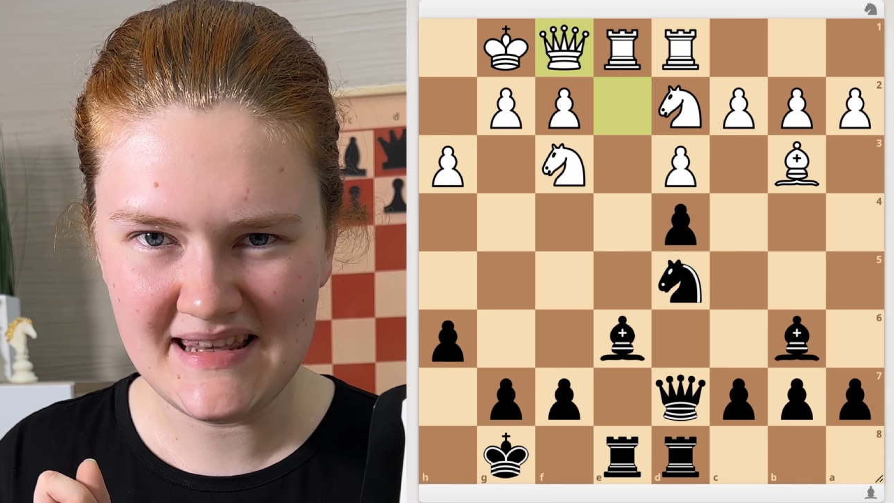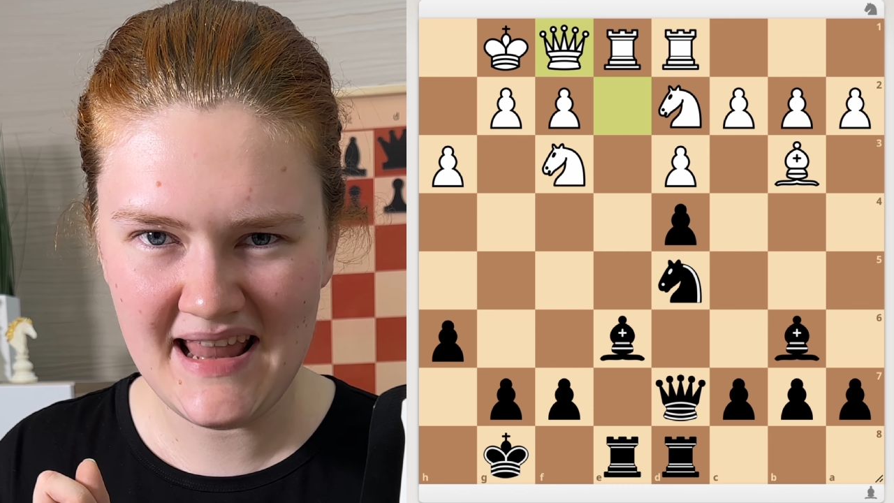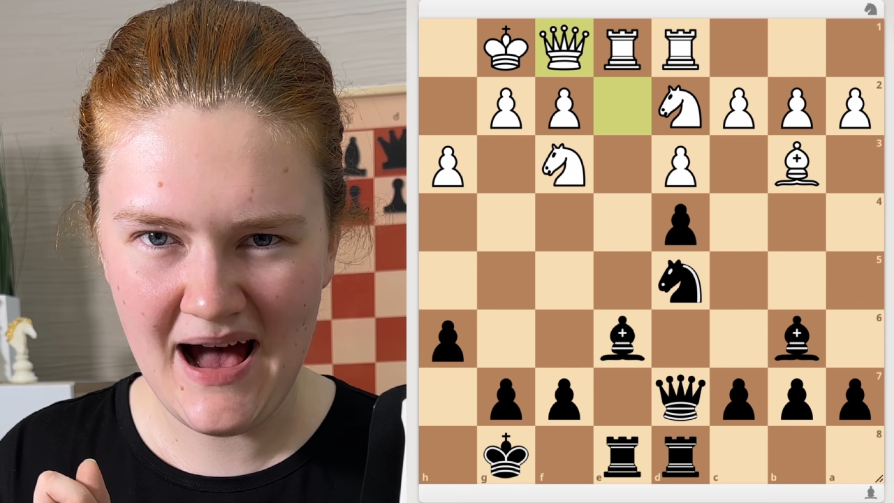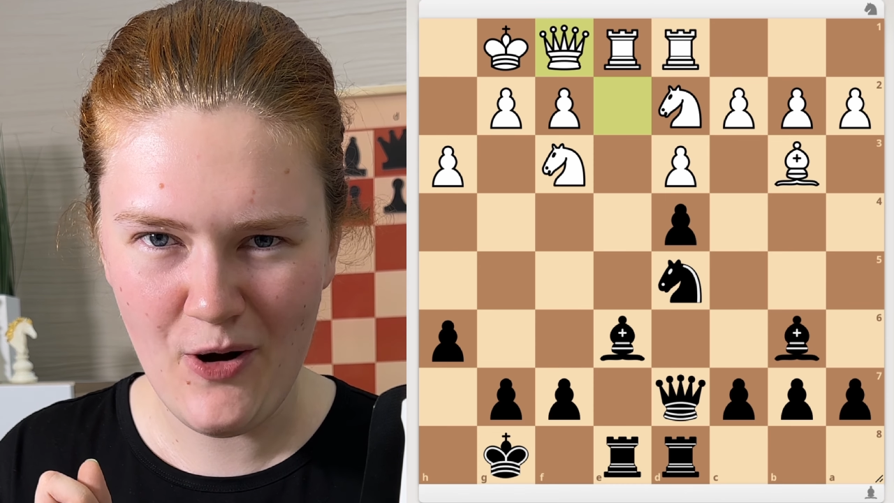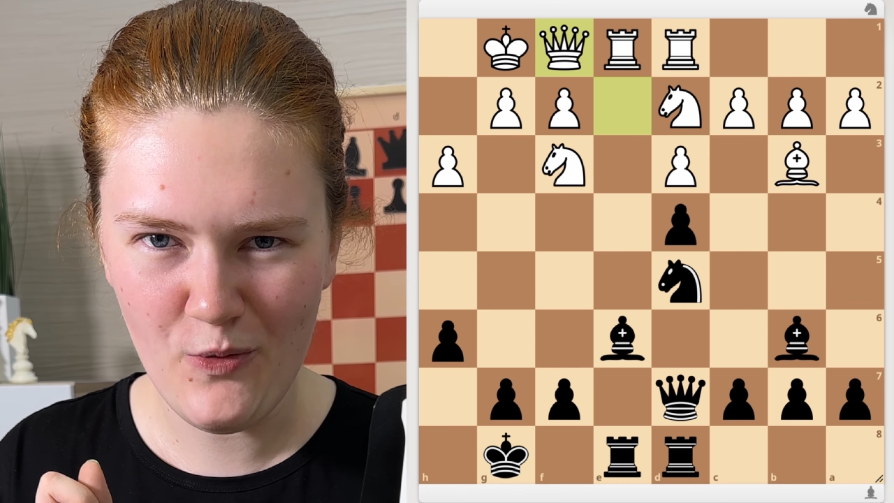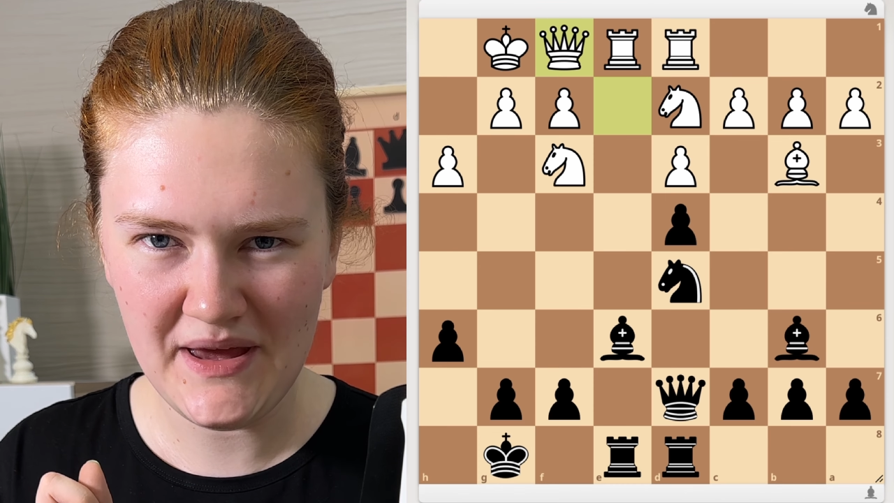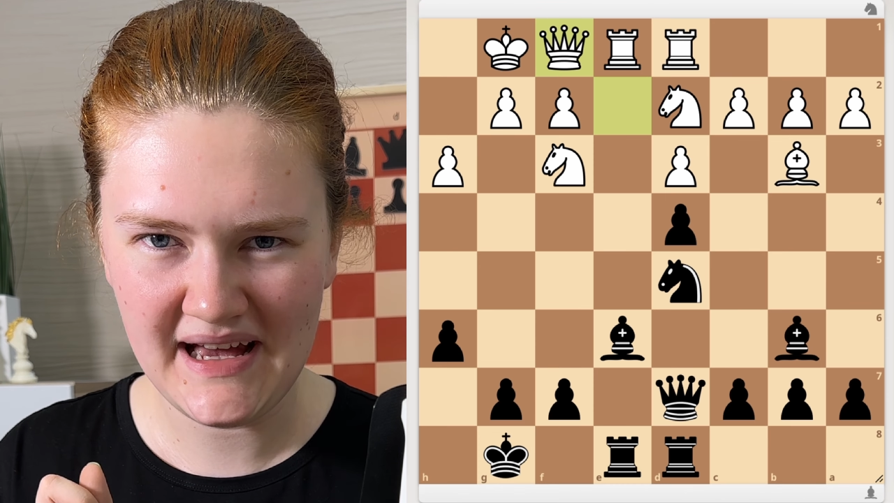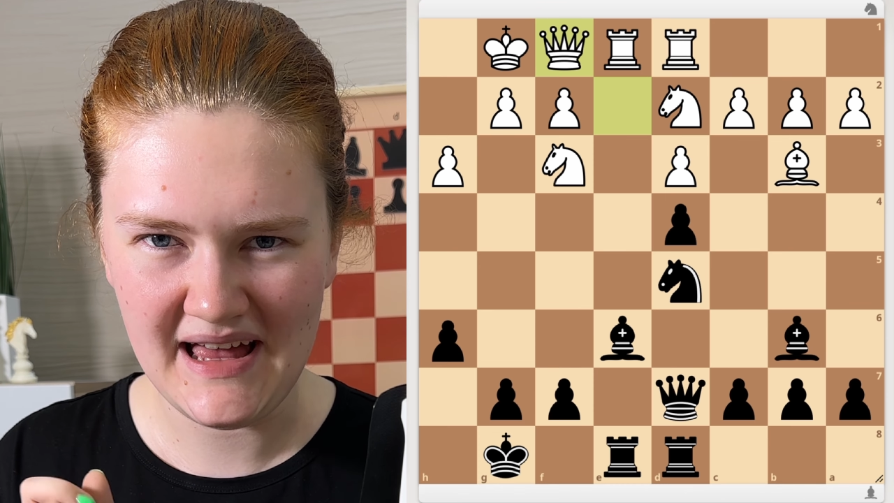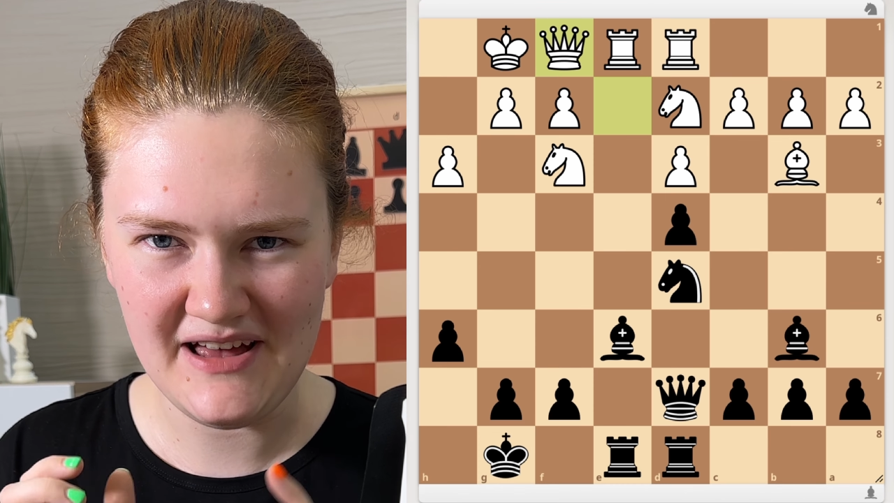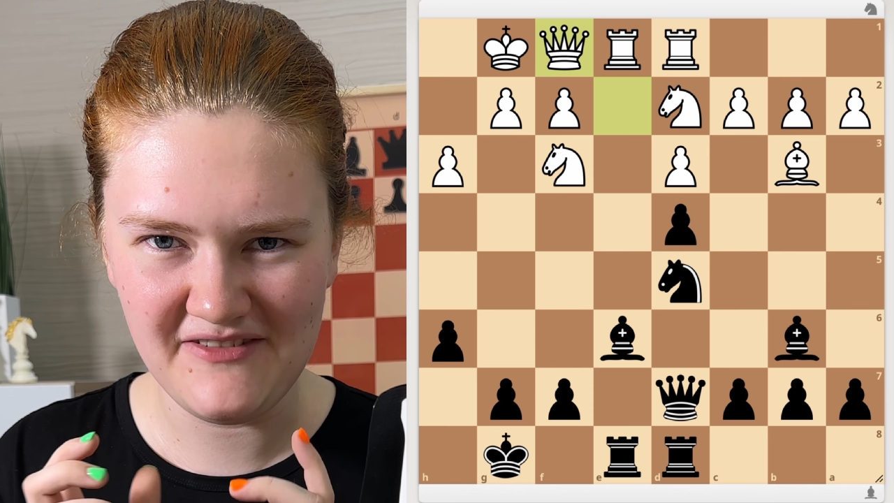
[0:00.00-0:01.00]
now
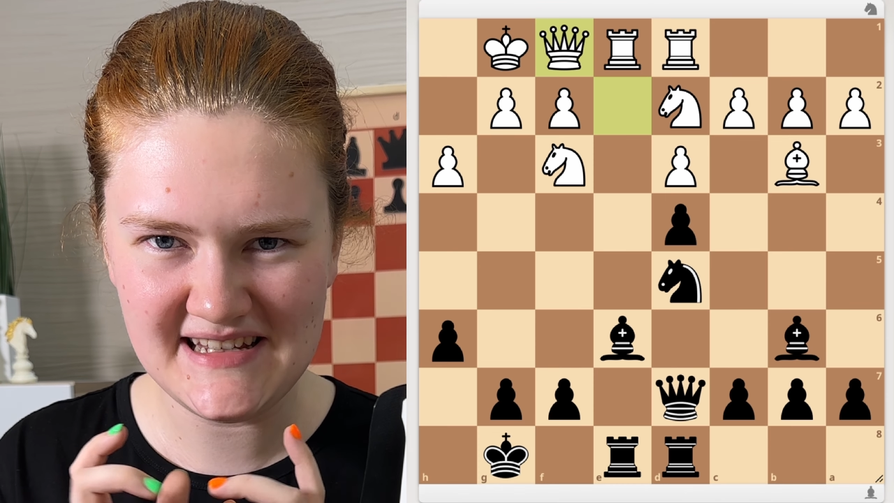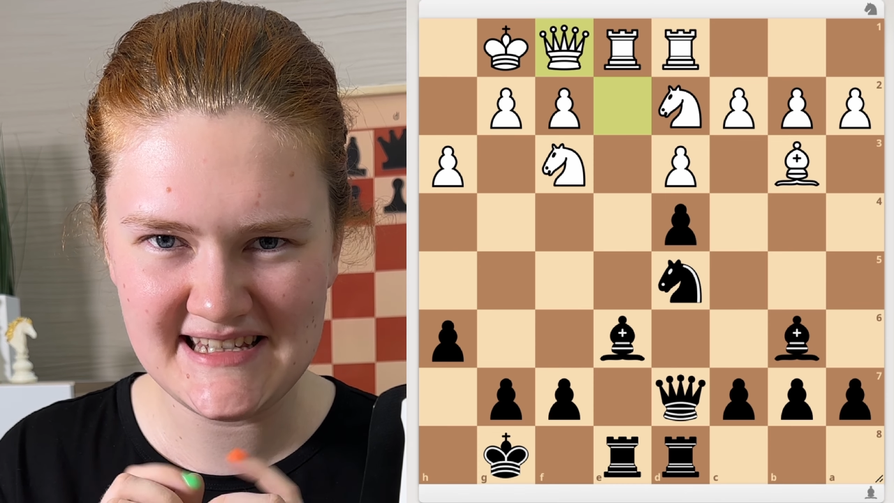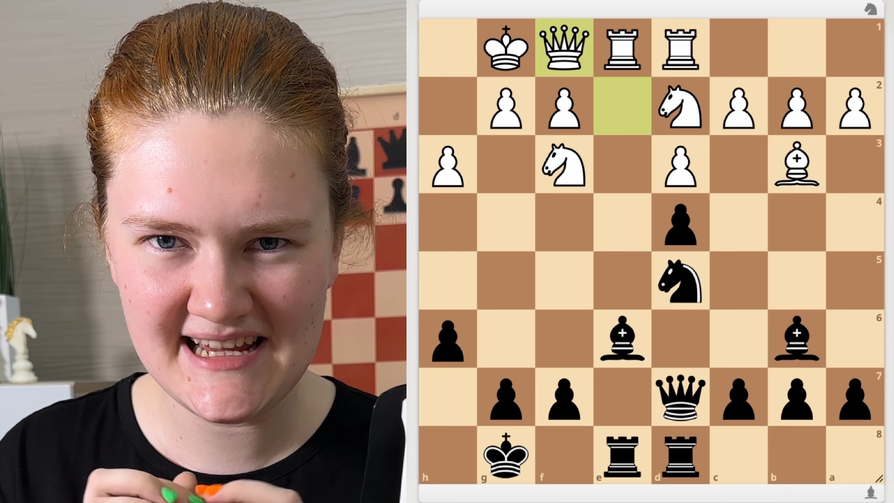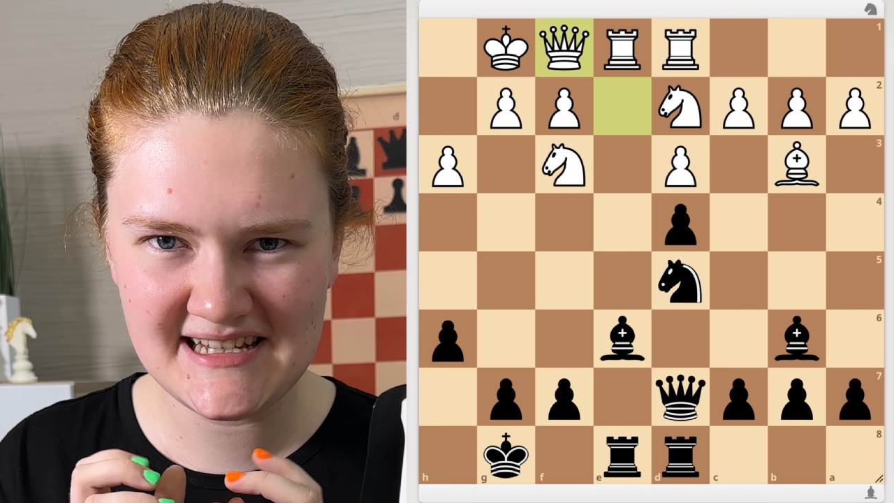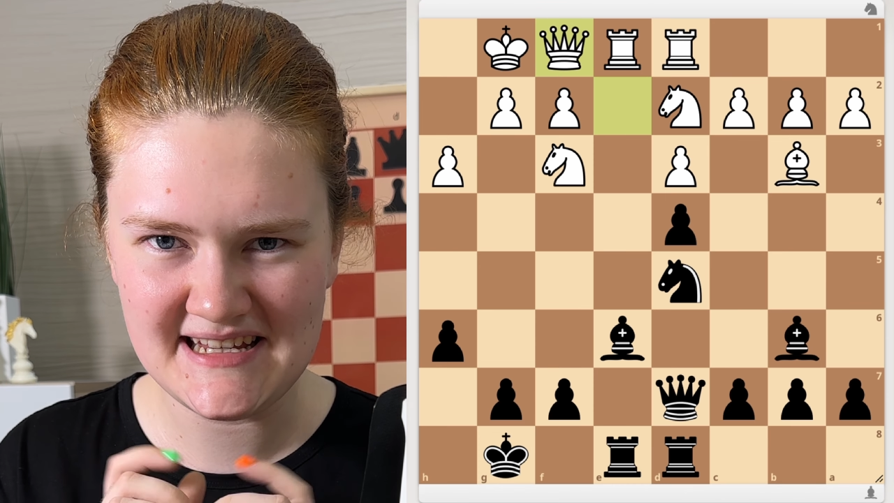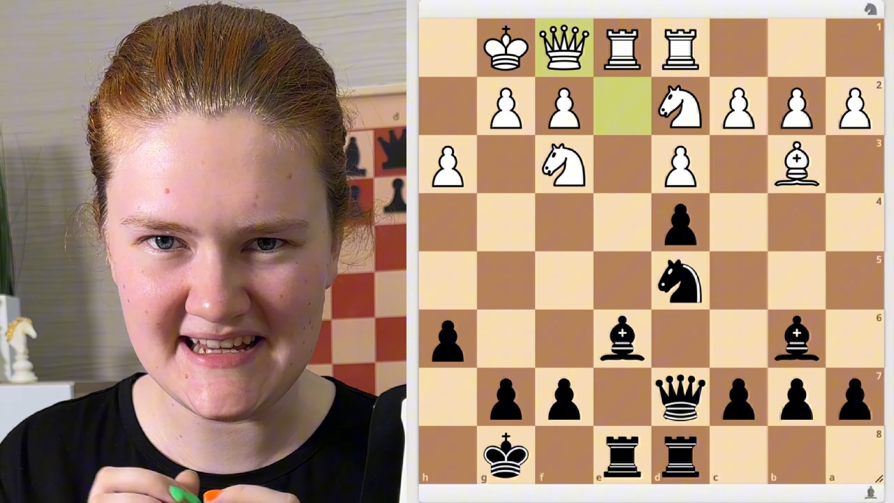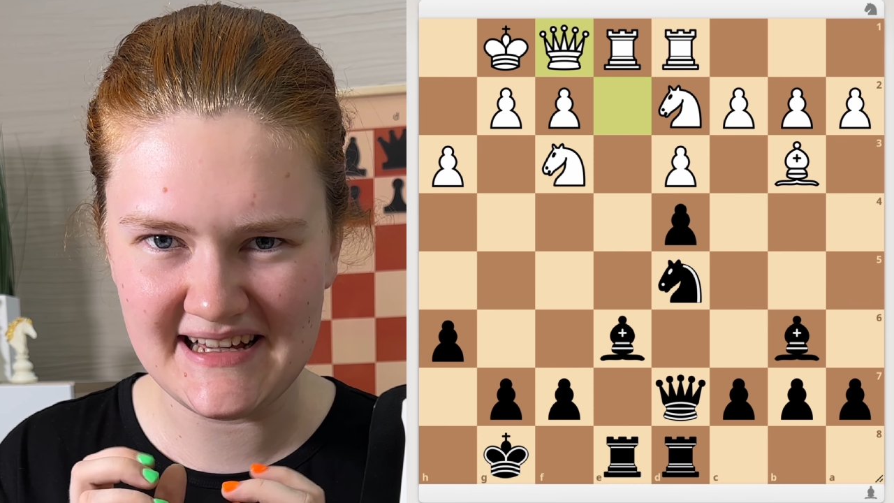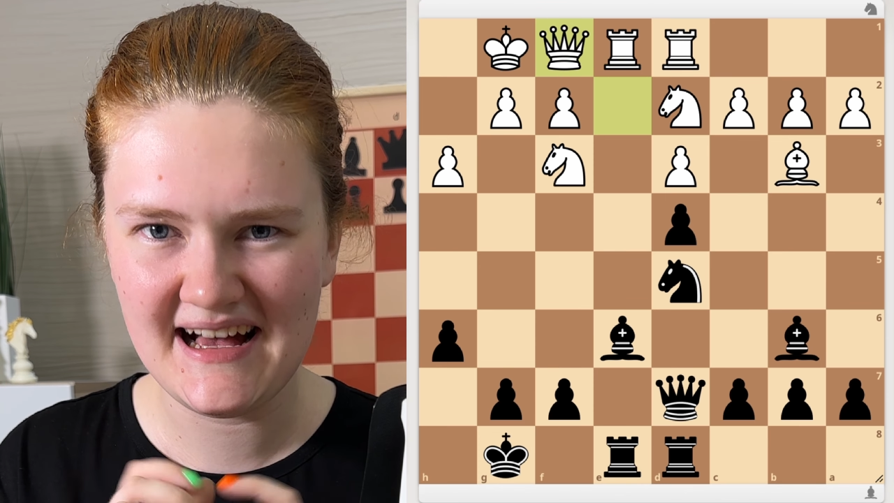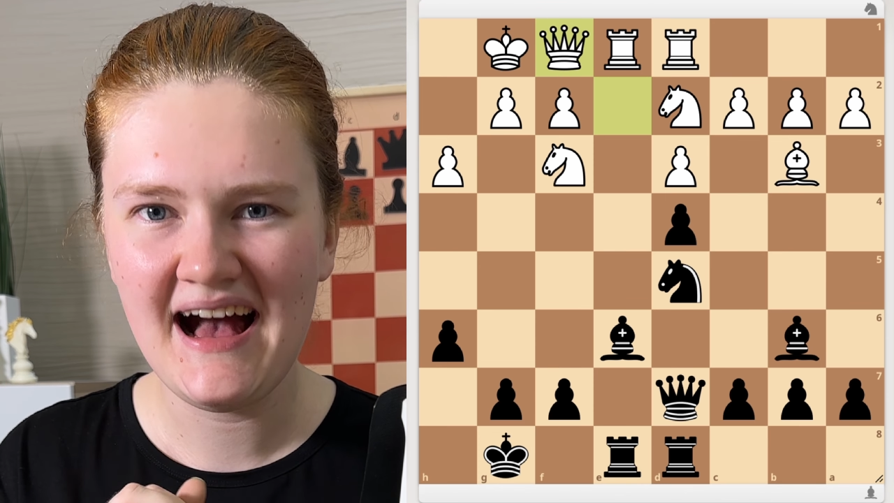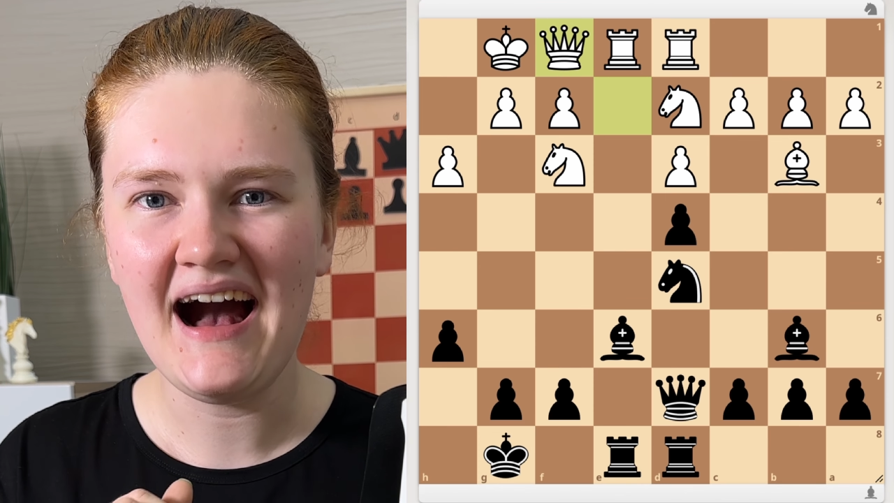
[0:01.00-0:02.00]
we have a
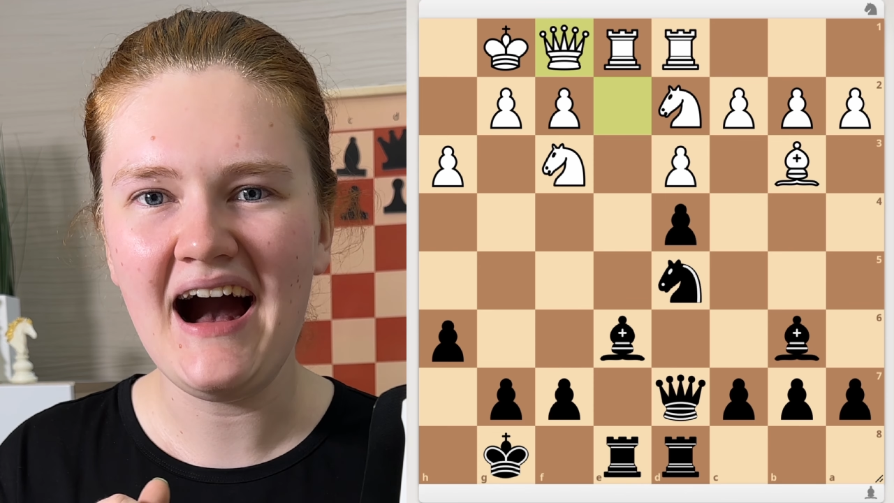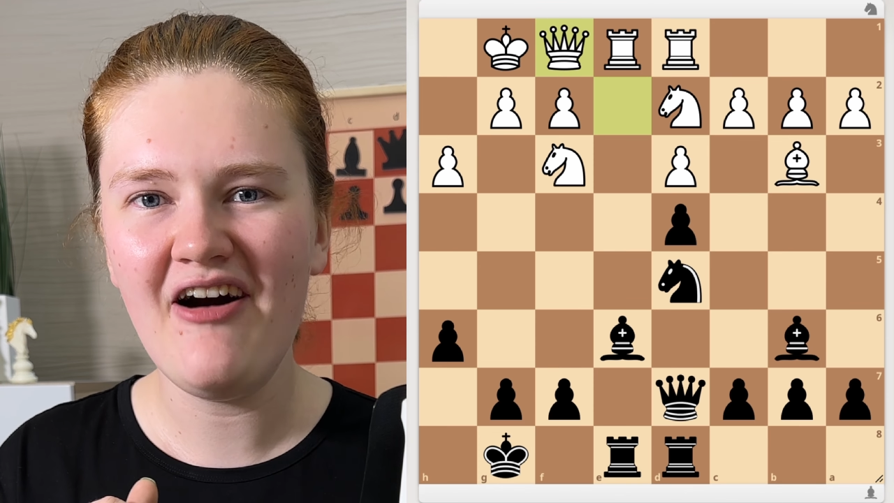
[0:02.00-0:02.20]
tactic.